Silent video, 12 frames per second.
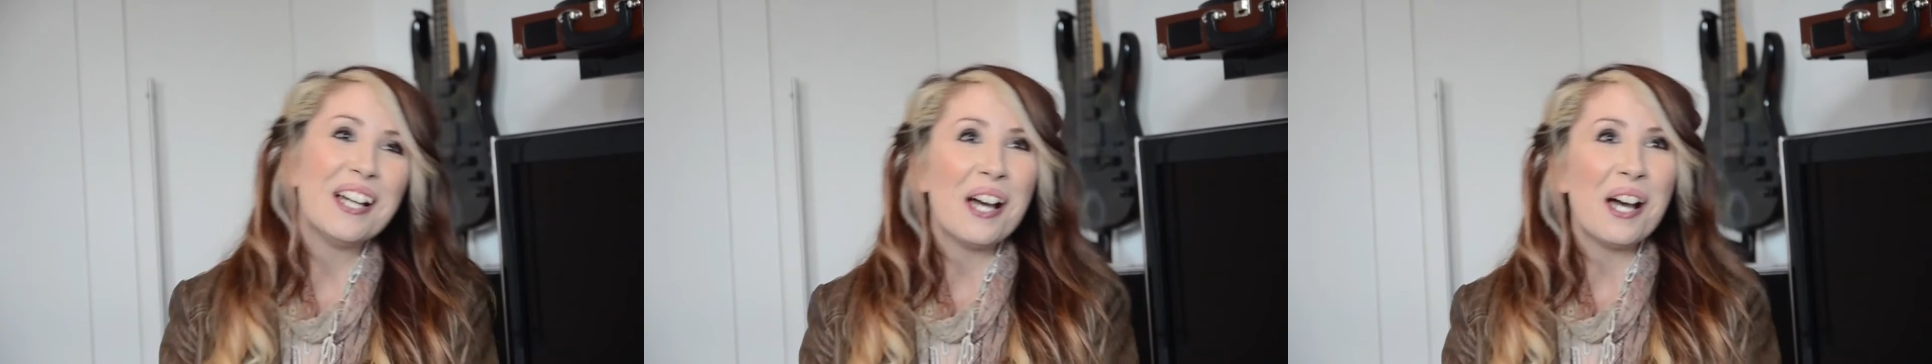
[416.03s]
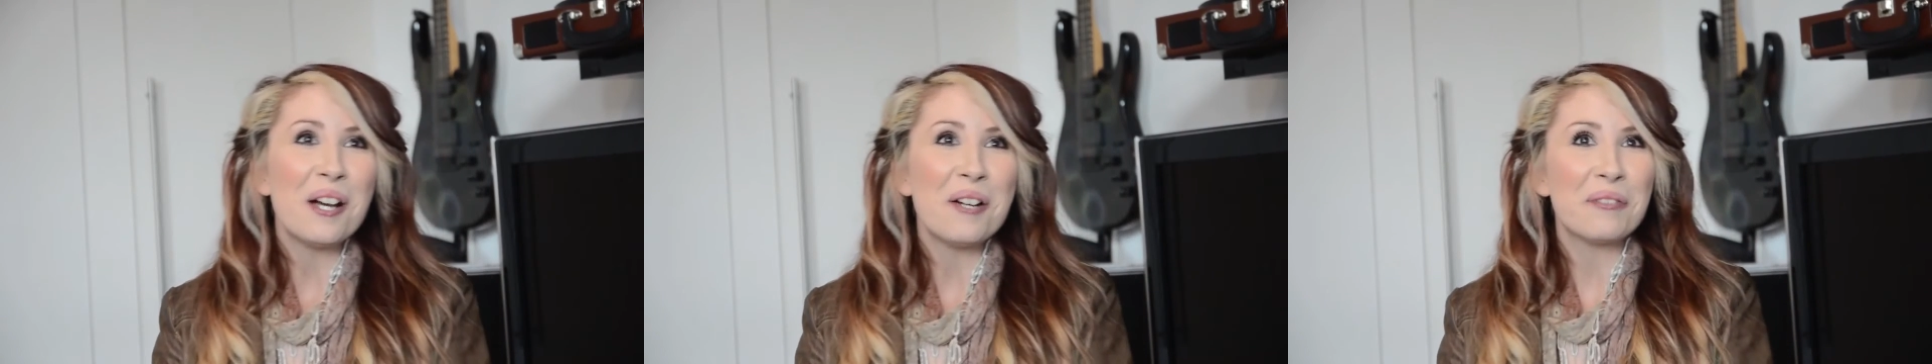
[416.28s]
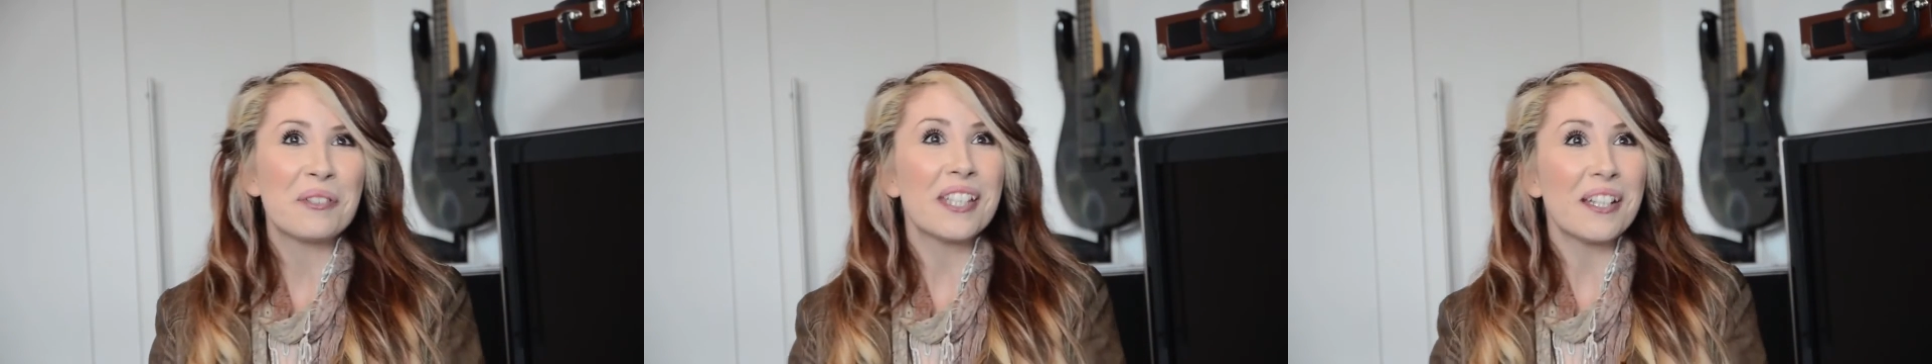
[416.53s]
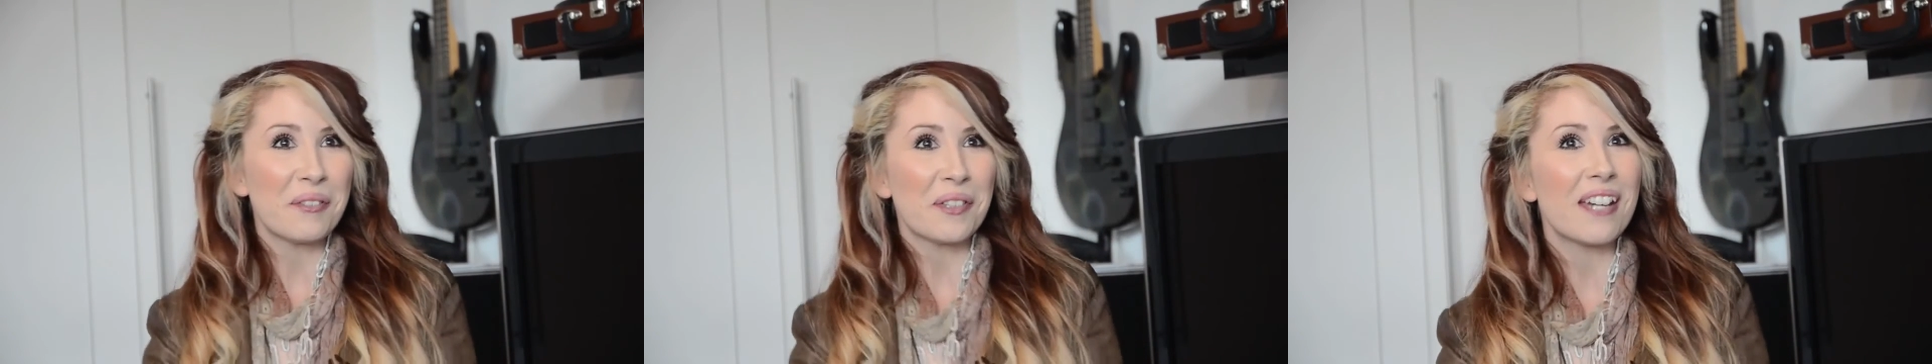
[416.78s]

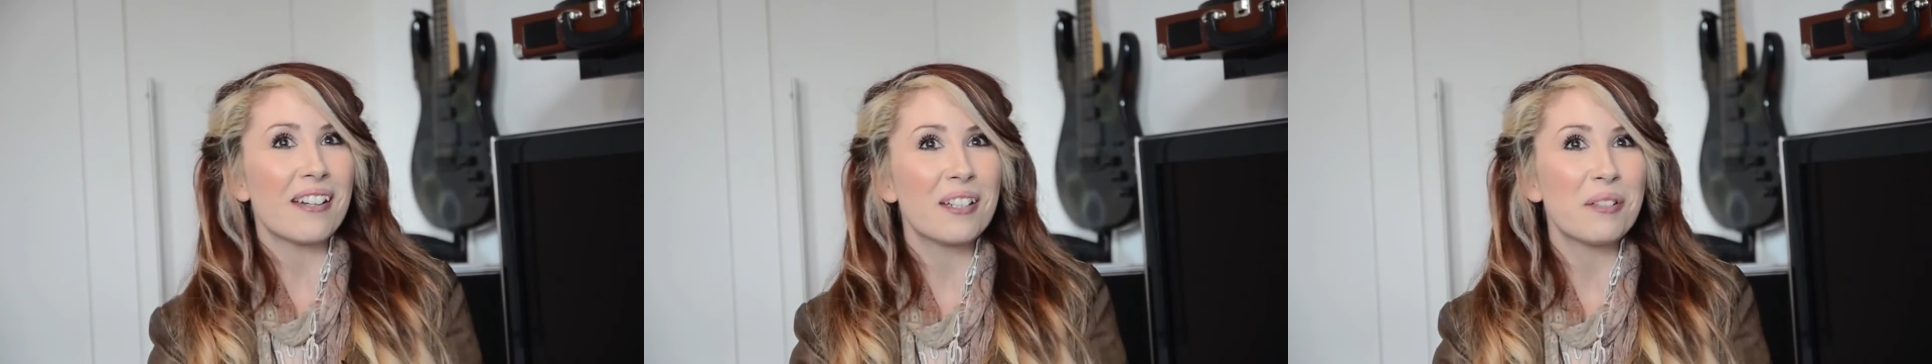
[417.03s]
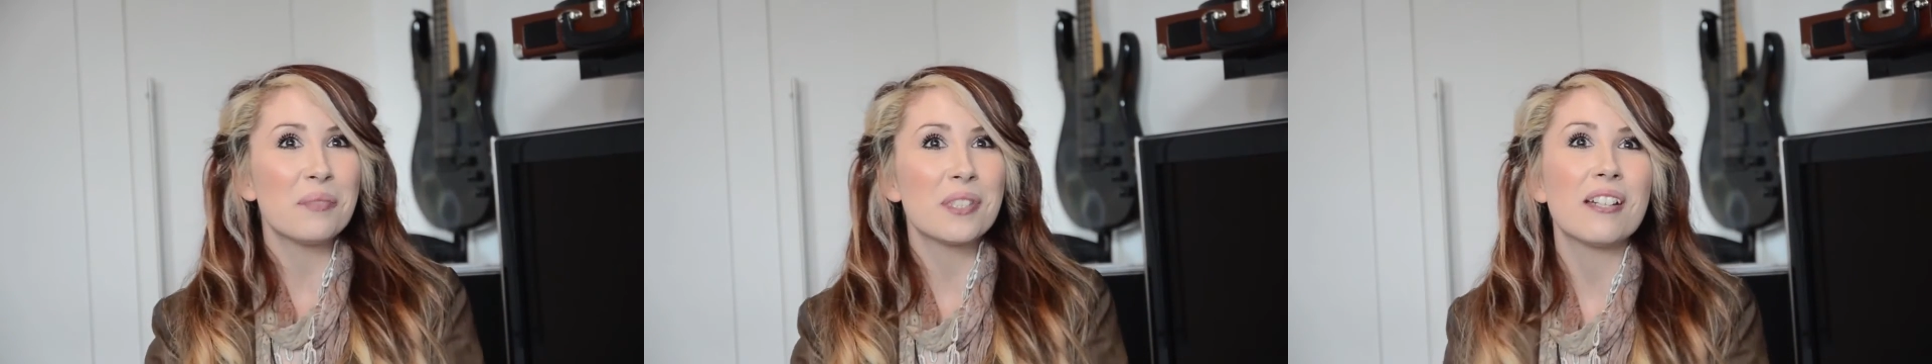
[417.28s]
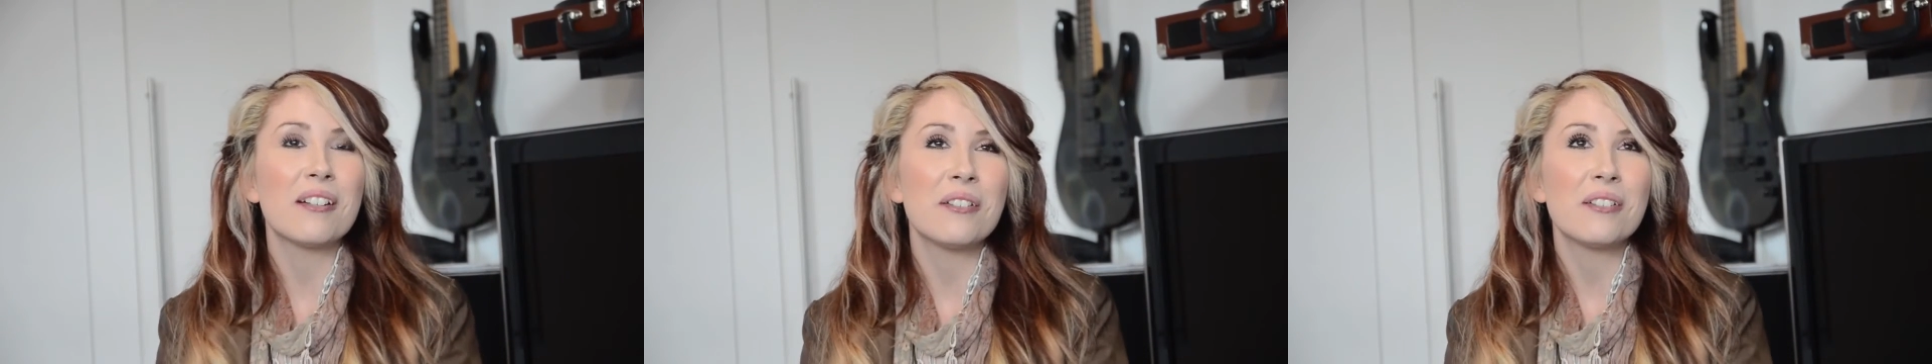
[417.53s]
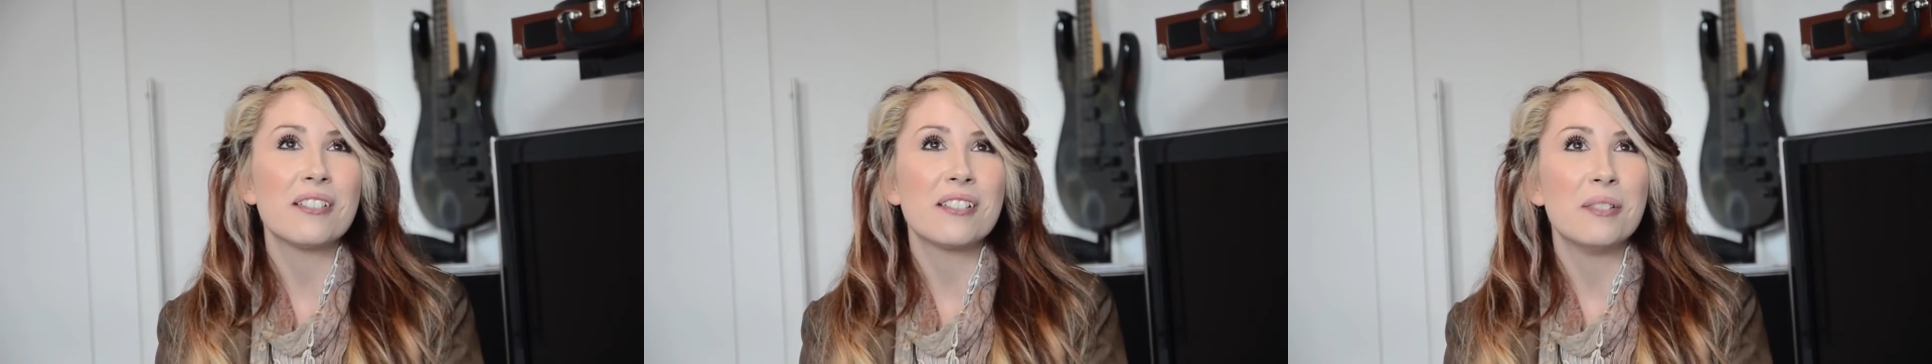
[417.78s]
Well, that comes out
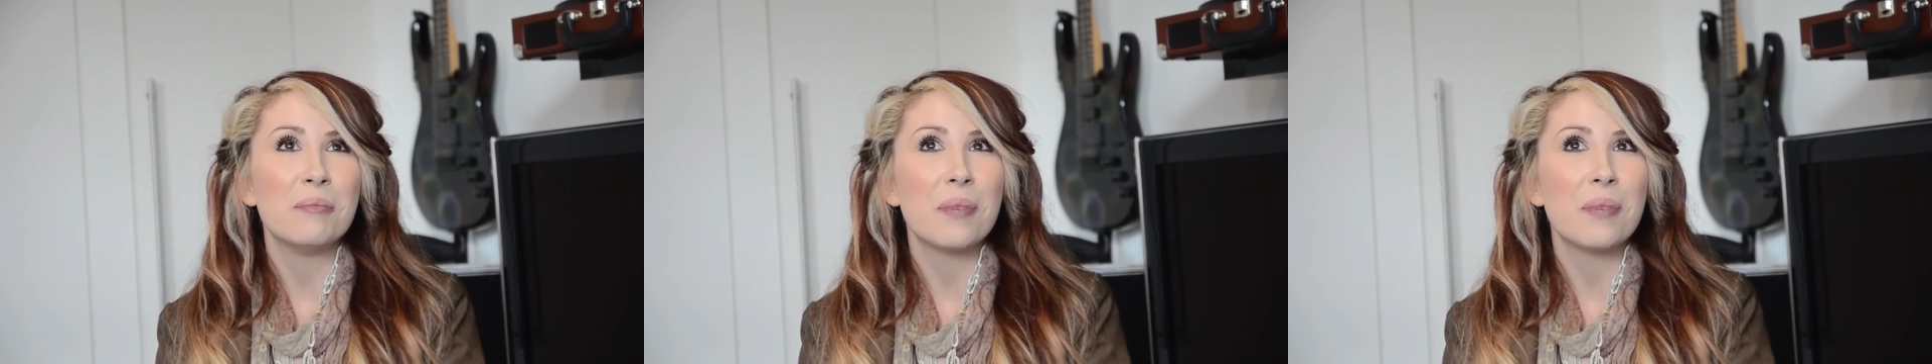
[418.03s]
on